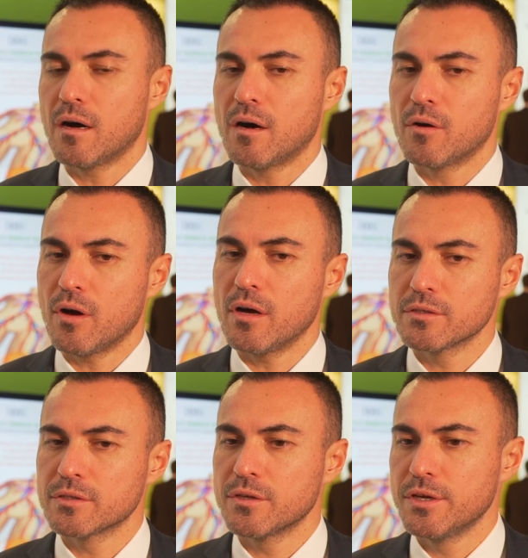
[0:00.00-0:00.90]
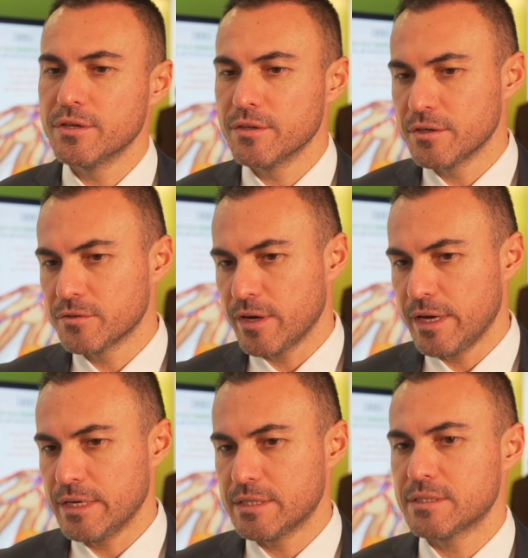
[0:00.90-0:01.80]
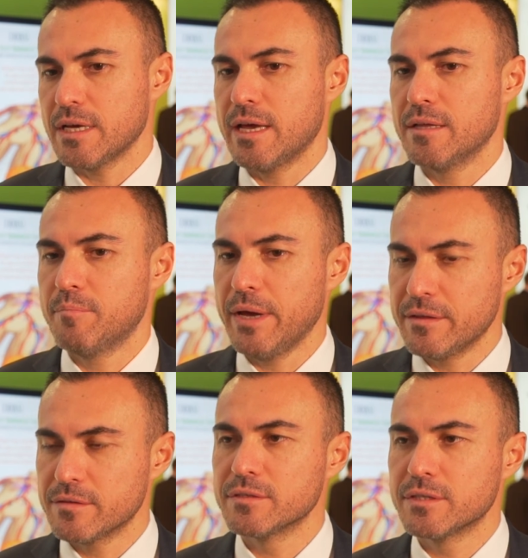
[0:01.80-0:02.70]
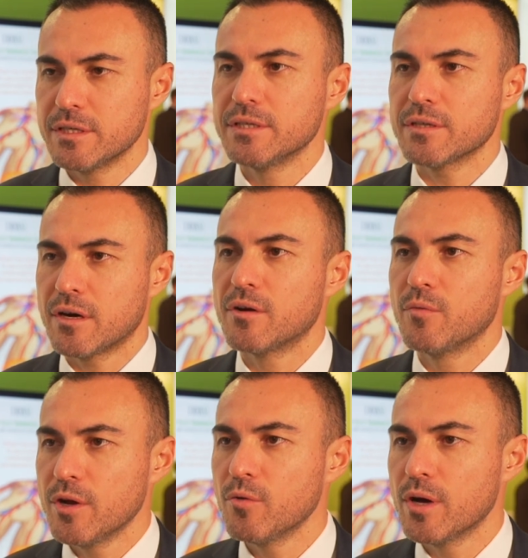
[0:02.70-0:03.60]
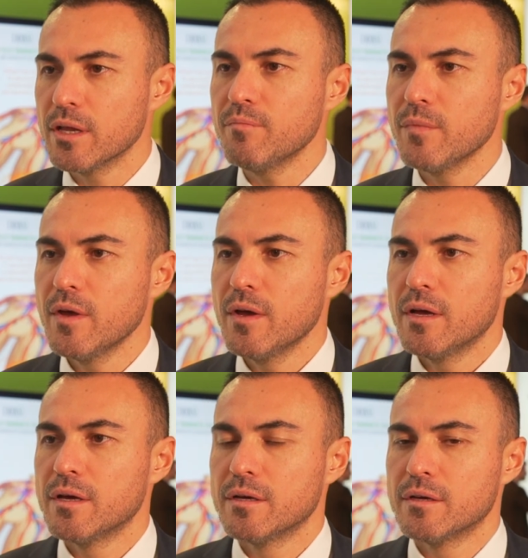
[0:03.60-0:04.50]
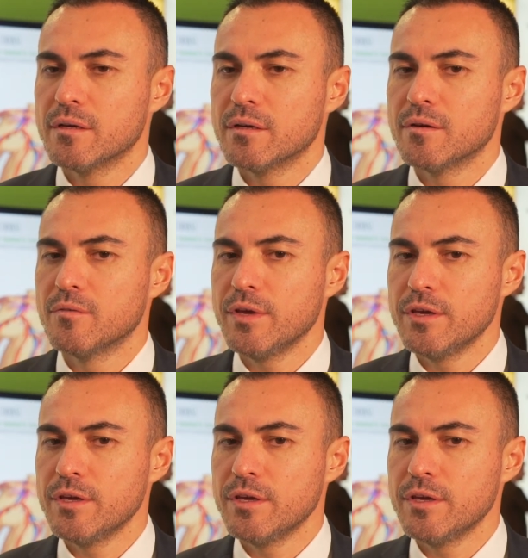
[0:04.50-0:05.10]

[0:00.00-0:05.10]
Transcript: Our ulcer healing rates and patencies are very well. We